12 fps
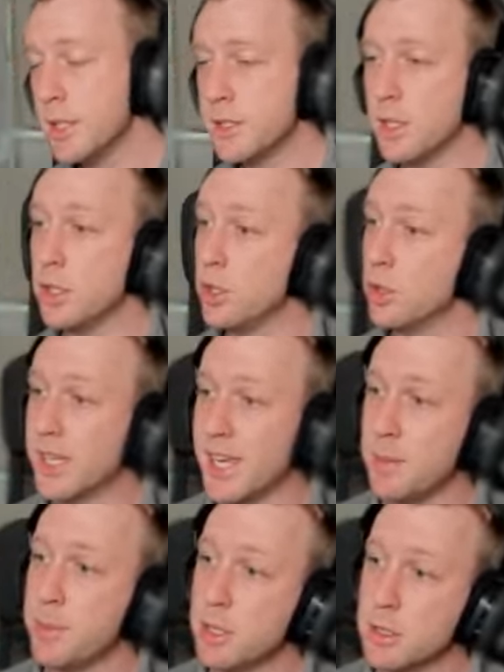so that you're
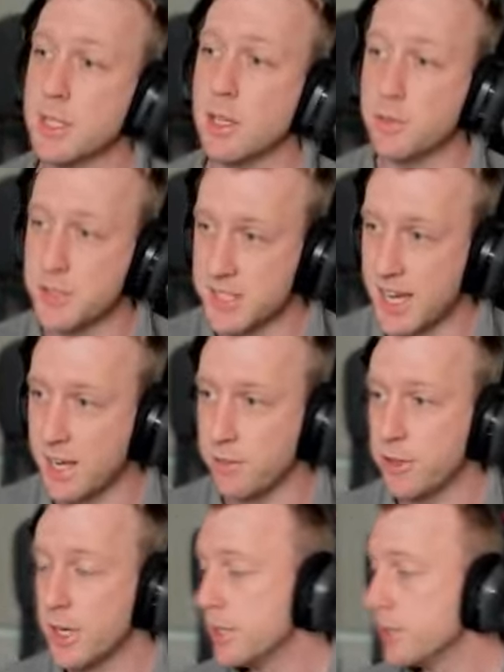keeping yourself safe.